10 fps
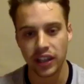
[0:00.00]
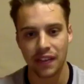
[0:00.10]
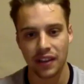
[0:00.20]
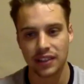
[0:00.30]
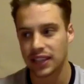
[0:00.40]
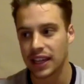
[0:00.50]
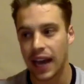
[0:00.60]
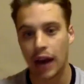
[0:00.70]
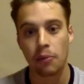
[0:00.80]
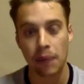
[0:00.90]
in it and they see
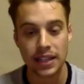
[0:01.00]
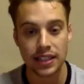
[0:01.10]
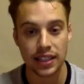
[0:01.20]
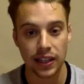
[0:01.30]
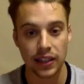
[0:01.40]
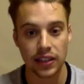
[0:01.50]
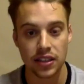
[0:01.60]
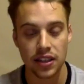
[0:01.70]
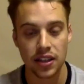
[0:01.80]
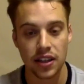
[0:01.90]
how amazing it
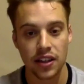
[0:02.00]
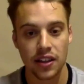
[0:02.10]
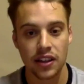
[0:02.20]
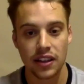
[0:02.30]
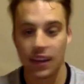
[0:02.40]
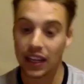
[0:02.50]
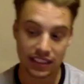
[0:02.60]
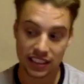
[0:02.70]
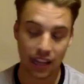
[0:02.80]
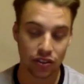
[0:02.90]
is, then
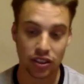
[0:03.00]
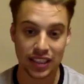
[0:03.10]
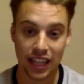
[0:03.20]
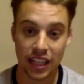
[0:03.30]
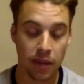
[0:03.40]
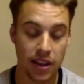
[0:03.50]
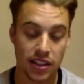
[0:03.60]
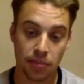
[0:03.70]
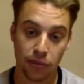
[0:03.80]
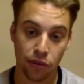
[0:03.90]
it's just down to the tennis
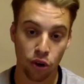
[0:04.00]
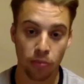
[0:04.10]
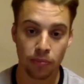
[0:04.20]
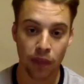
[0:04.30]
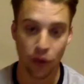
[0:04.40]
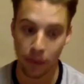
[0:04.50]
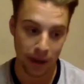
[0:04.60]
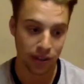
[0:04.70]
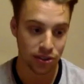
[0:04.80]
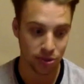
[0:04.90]
players to perform. They're on the
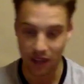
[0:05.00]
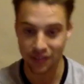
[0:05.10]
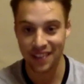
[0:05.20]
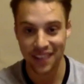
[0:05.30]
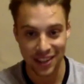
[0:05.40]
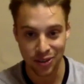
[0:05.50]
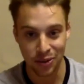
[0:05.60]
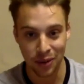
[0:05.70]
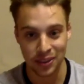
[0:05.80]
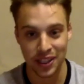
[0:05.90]
pedestal. Then then it's
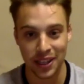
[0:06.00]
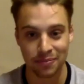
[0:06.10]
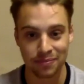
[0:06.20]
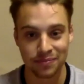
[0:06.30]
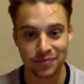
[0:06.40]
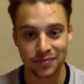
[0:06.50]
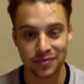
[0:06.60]
all up to them. Yeah, but